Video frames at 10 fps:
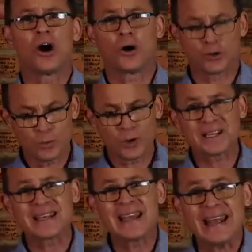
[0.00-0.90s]
Are you
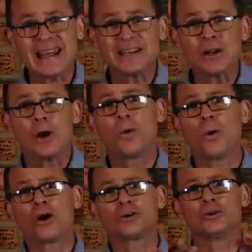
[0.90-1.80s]
working in,
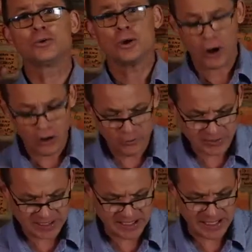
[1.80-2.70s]
or are you
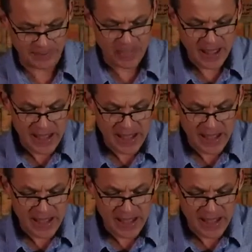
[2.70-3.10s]
overseeing?